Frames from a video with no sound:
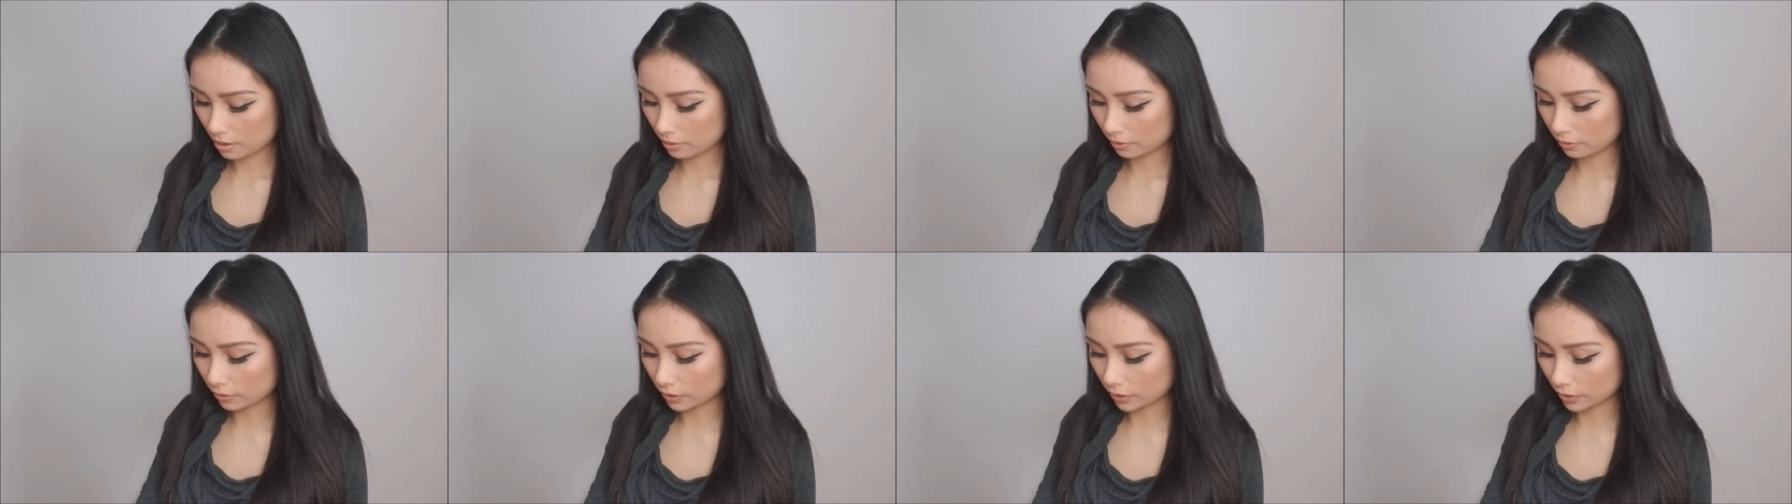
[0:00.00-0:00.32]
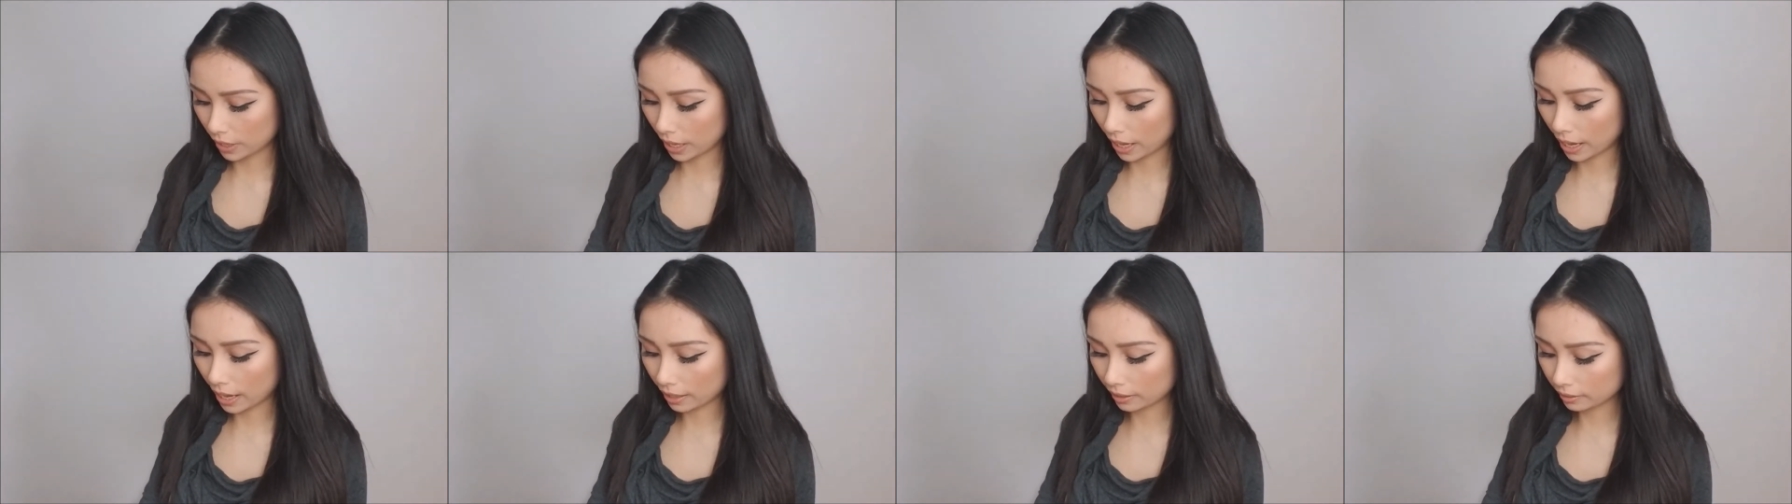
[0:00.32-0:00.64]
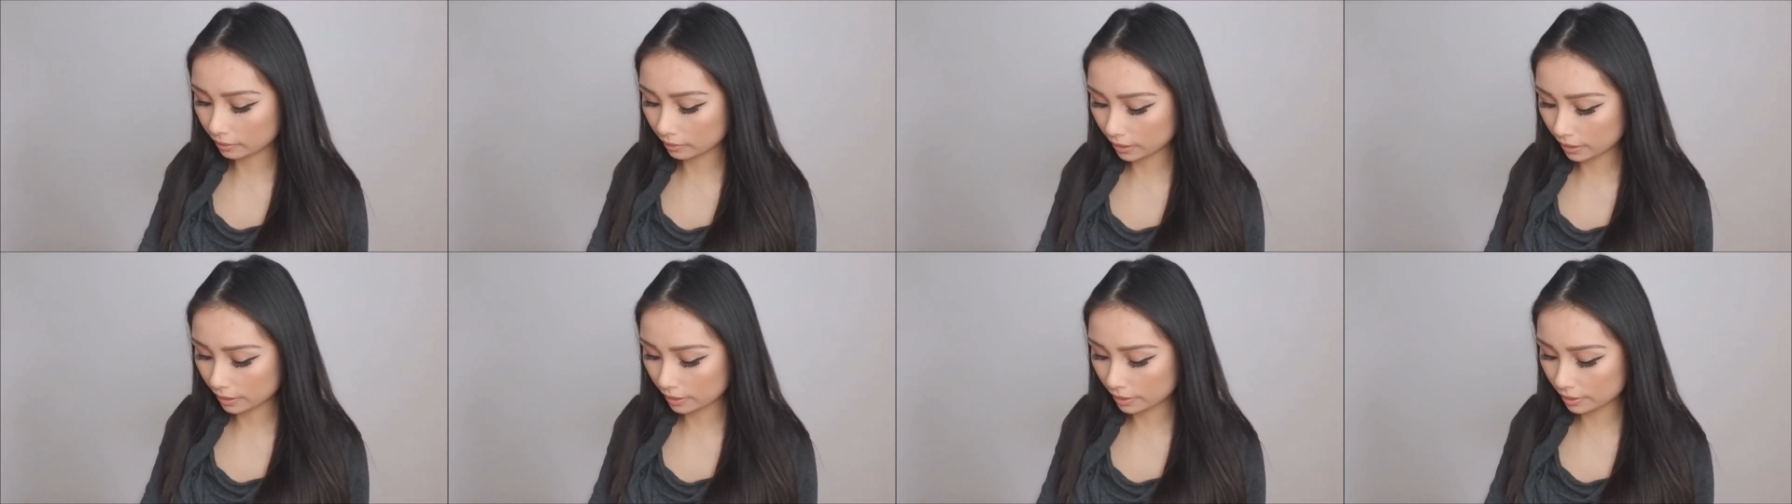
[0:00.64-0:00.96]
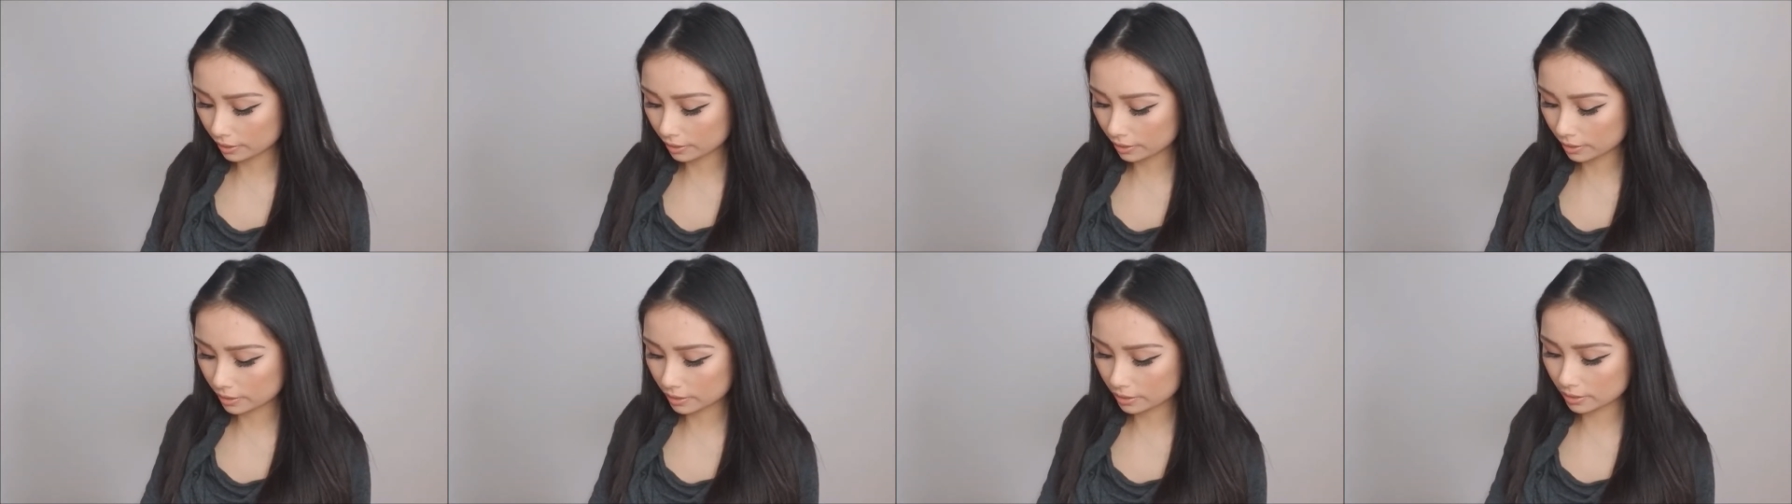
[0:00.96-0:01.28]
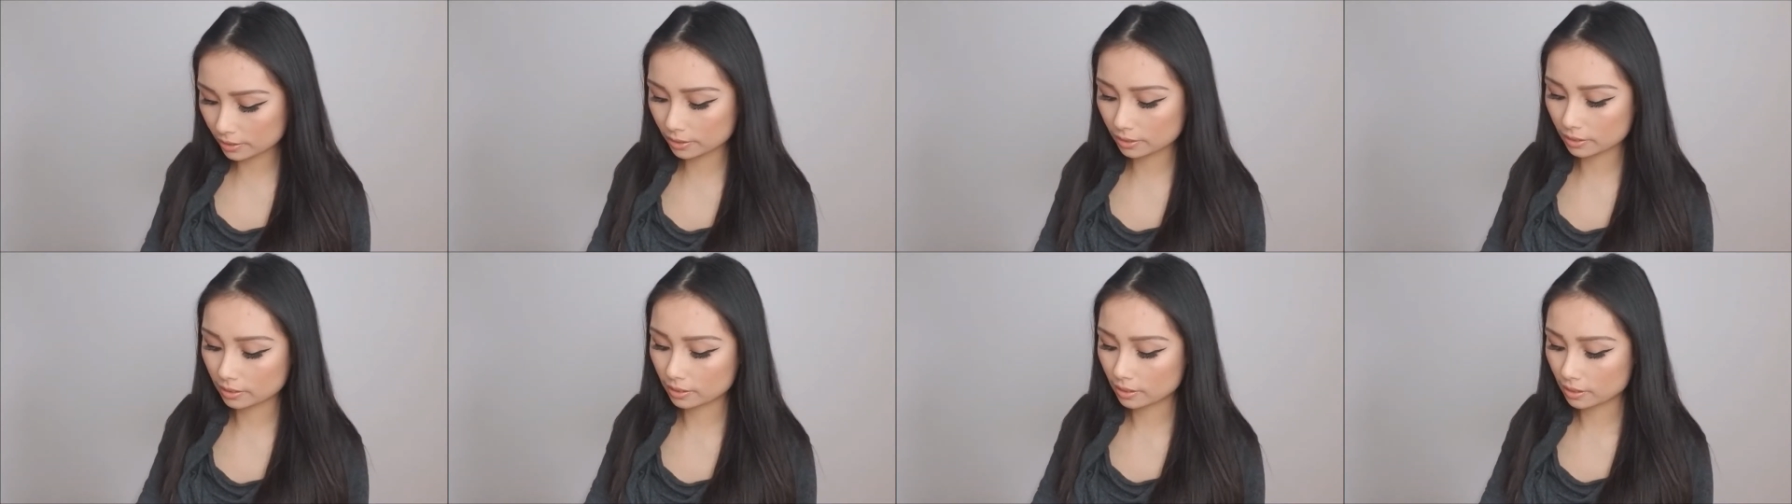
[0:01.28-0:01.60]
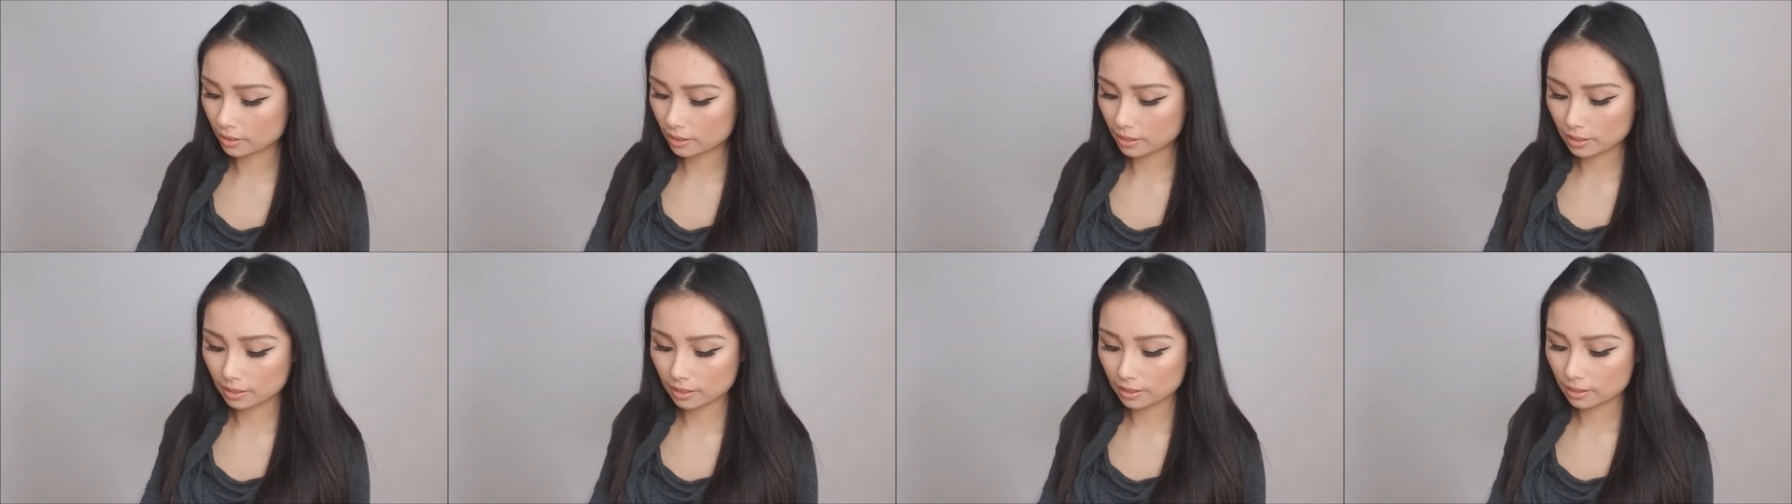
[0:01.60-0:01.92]
For highlighters,
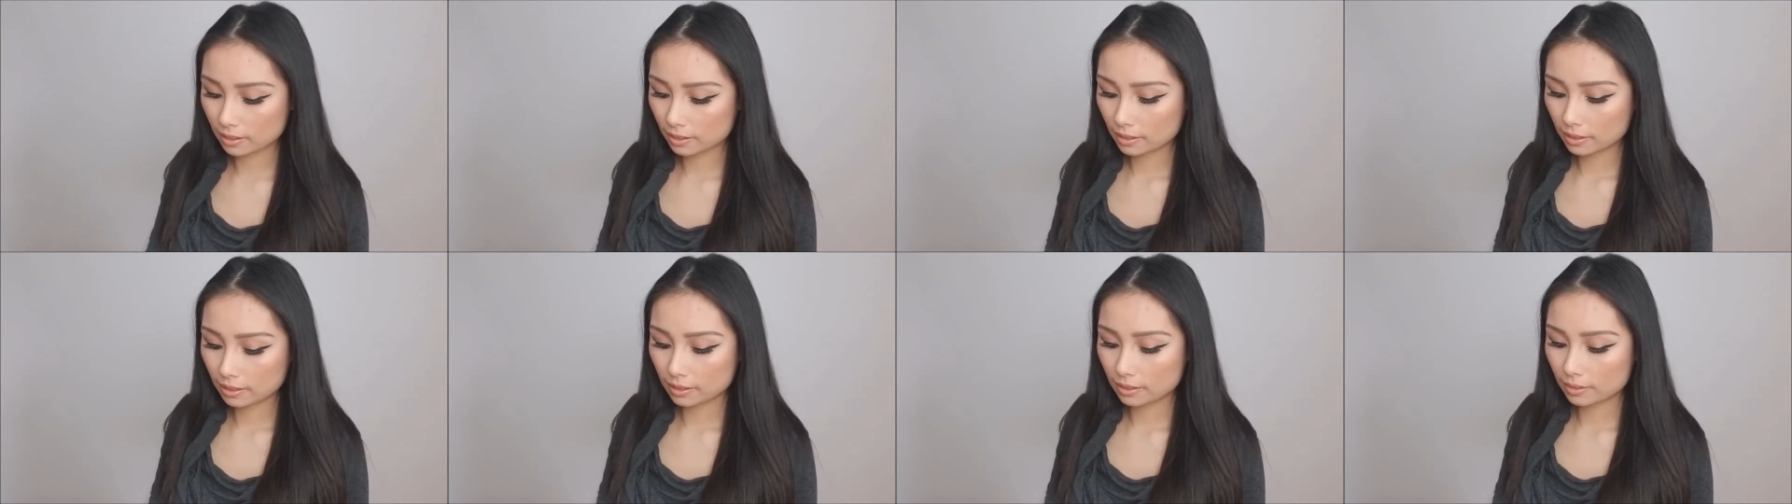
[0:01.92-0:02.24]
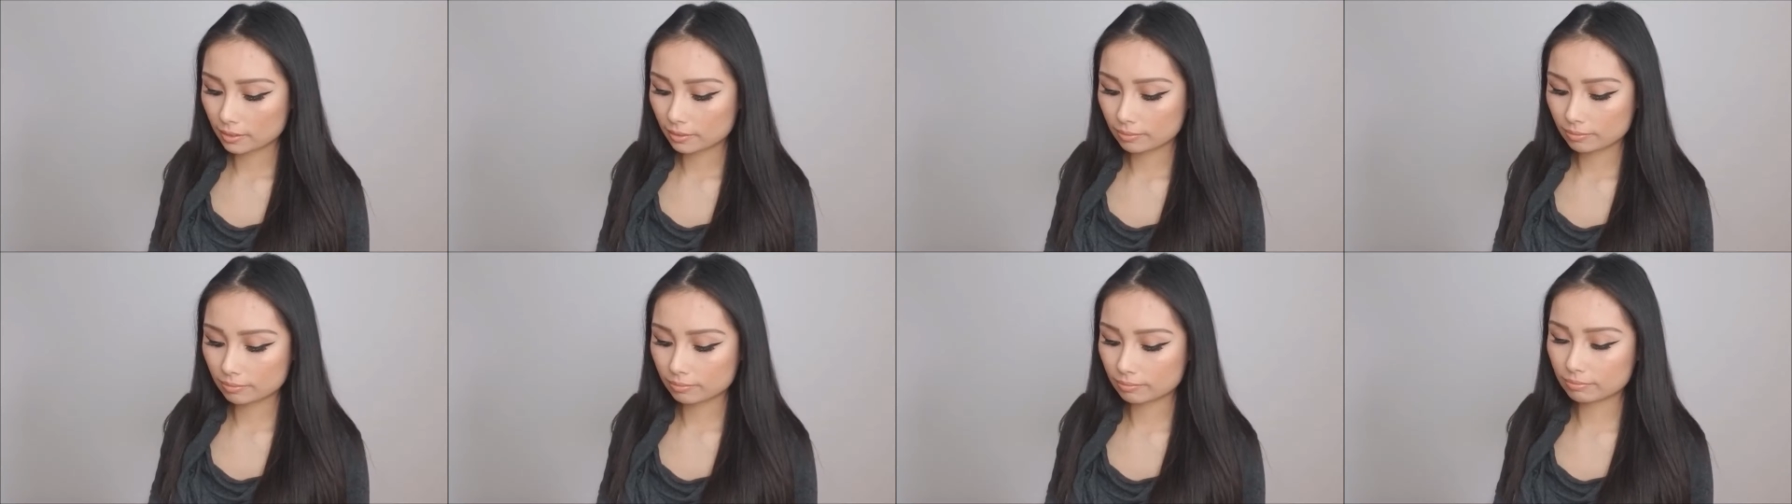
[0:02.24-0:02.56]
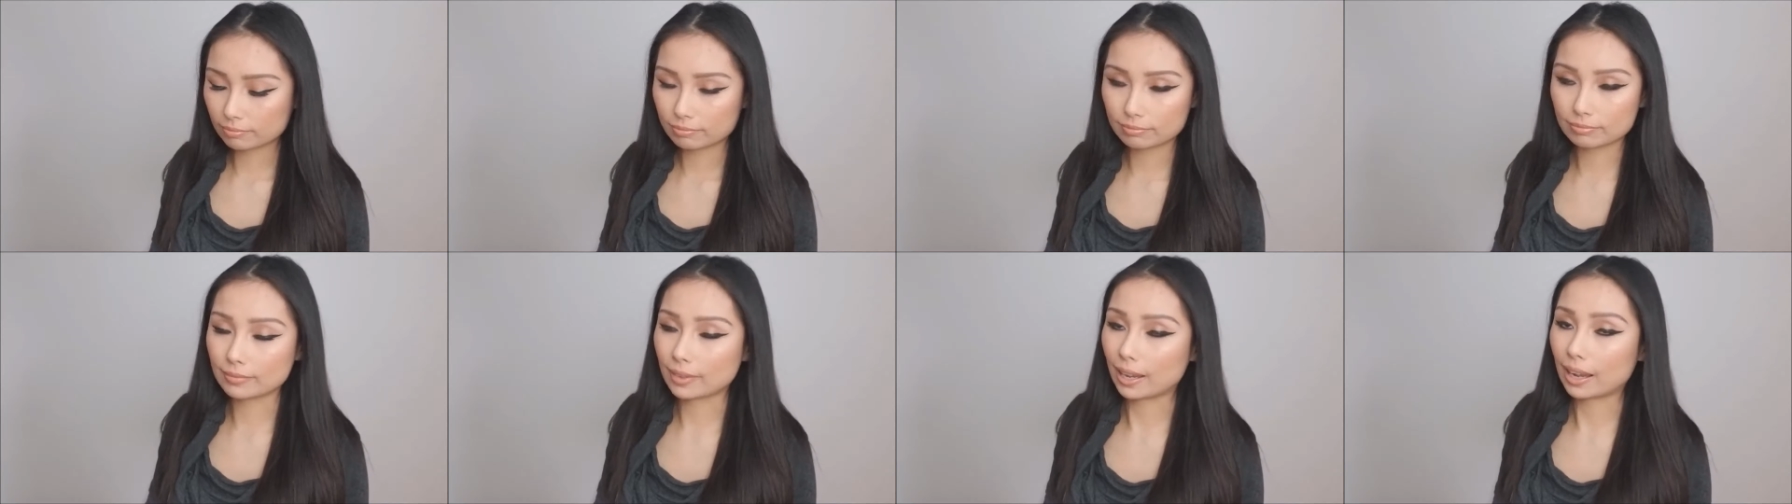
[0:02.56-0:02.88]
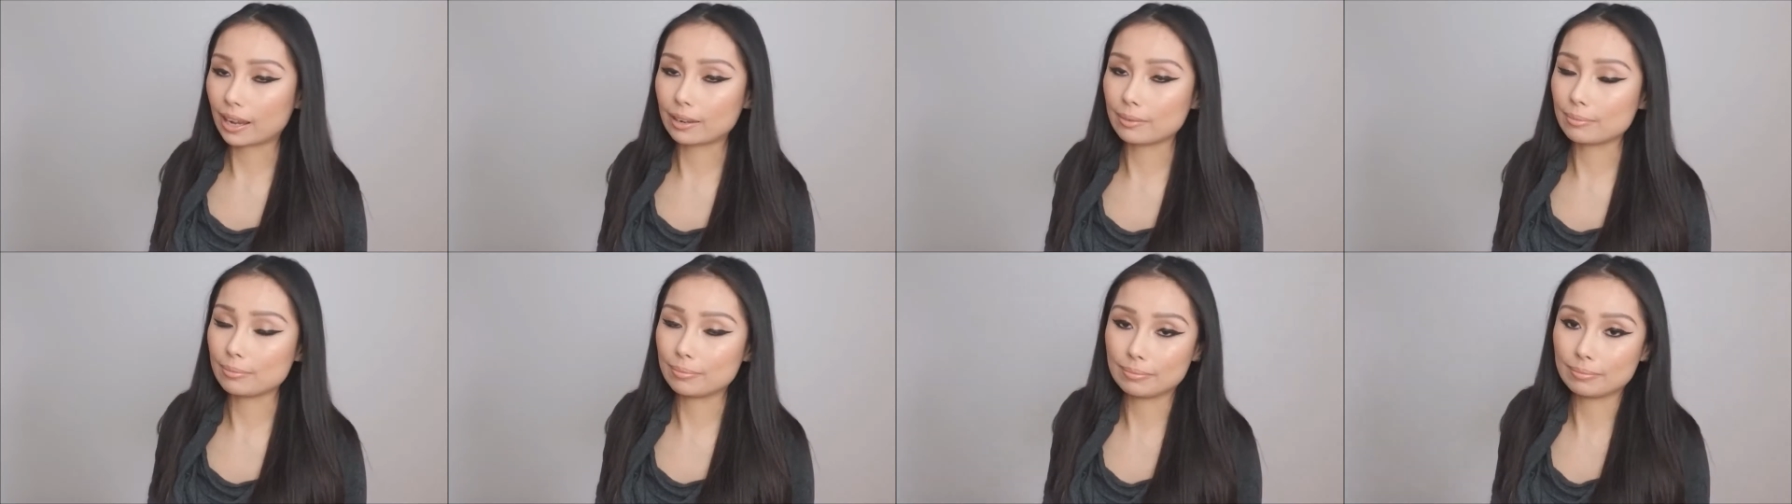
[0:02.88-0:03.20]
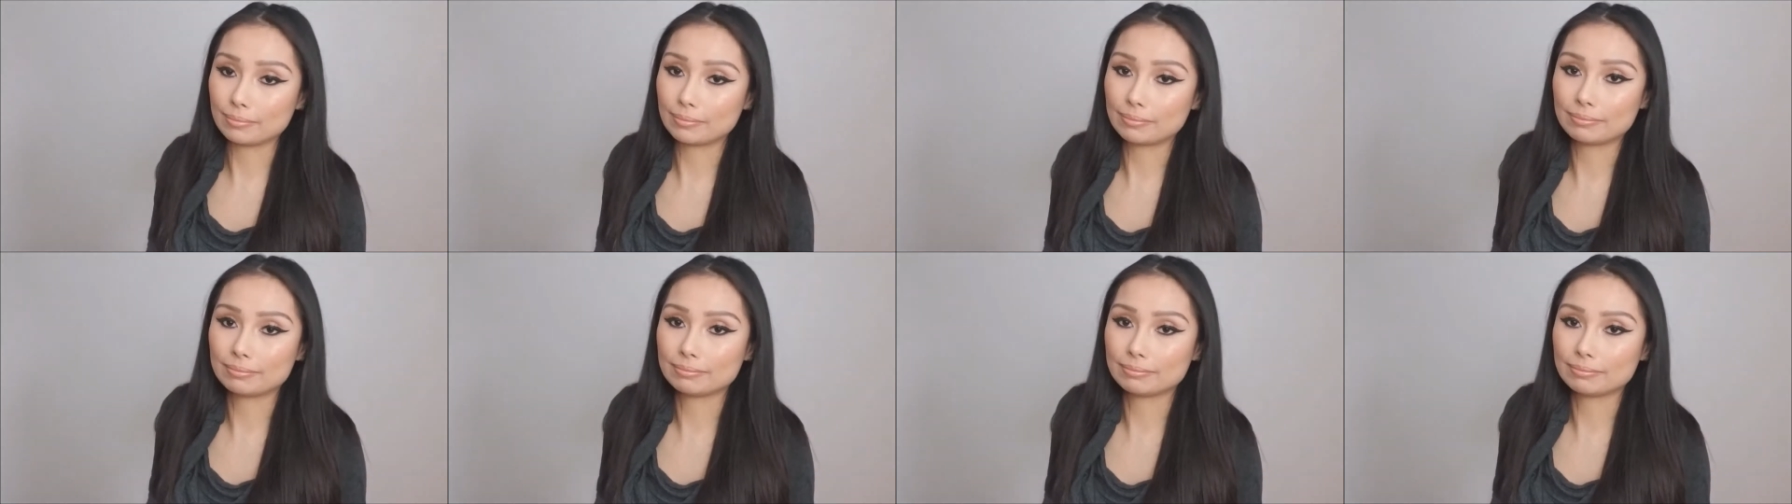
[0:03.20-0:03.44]
I'm